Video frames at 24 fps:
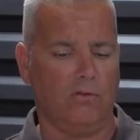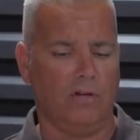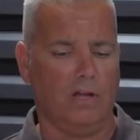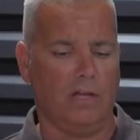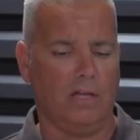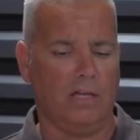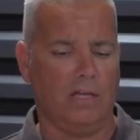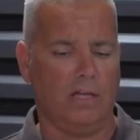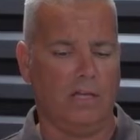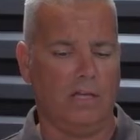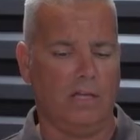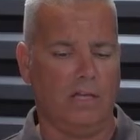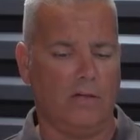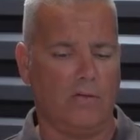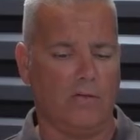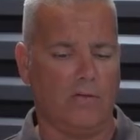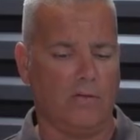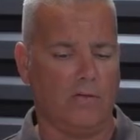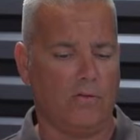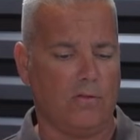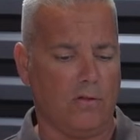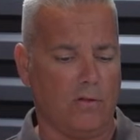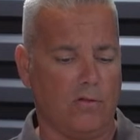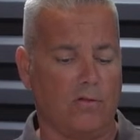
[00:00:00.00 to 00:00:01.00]
deck
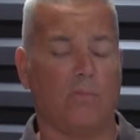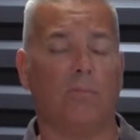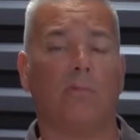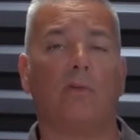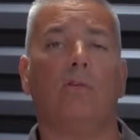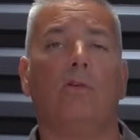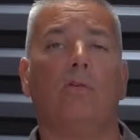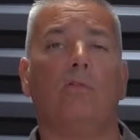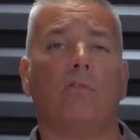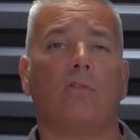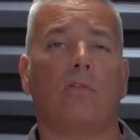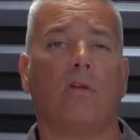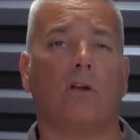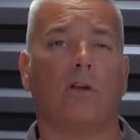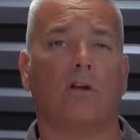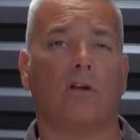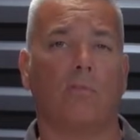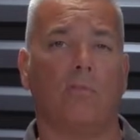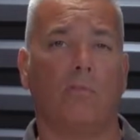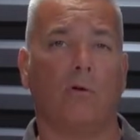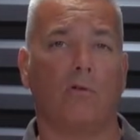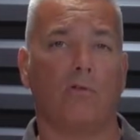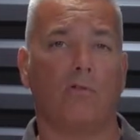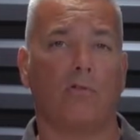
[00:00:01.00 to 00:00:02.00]
is this will be used in a
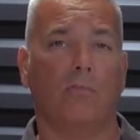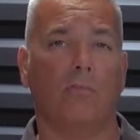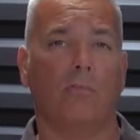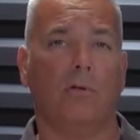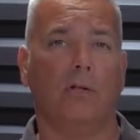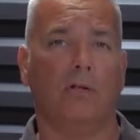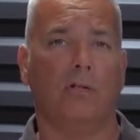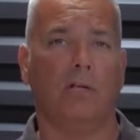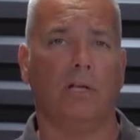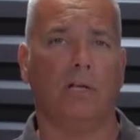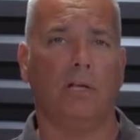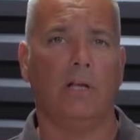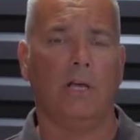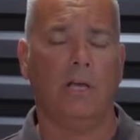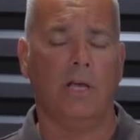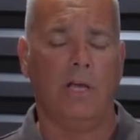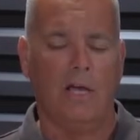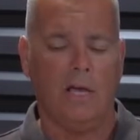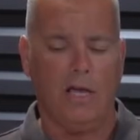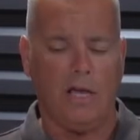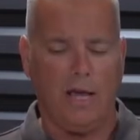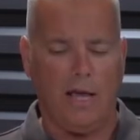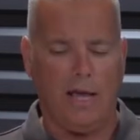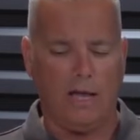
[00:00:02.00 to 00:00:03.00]
commercial building,
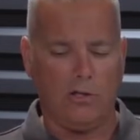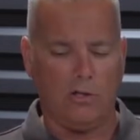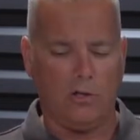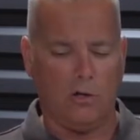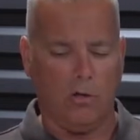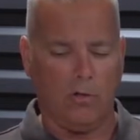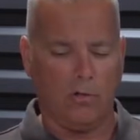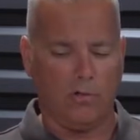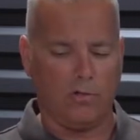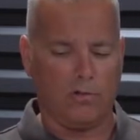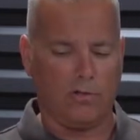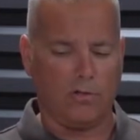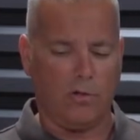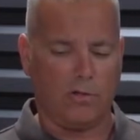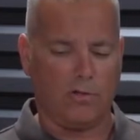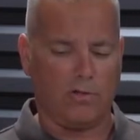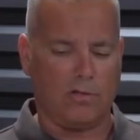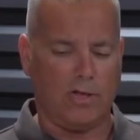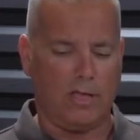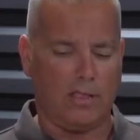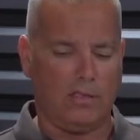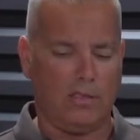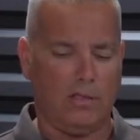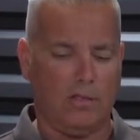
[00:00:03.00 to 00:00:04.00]
and you'll, you'll
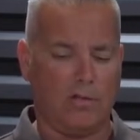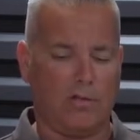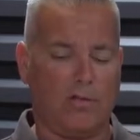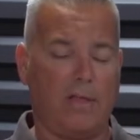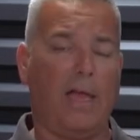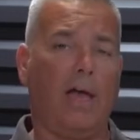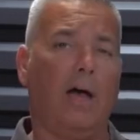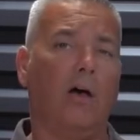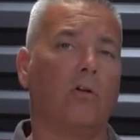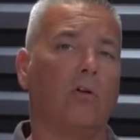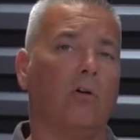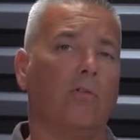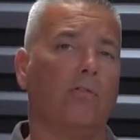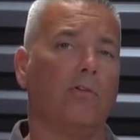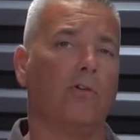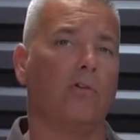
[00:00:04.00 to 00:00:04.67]
set this down over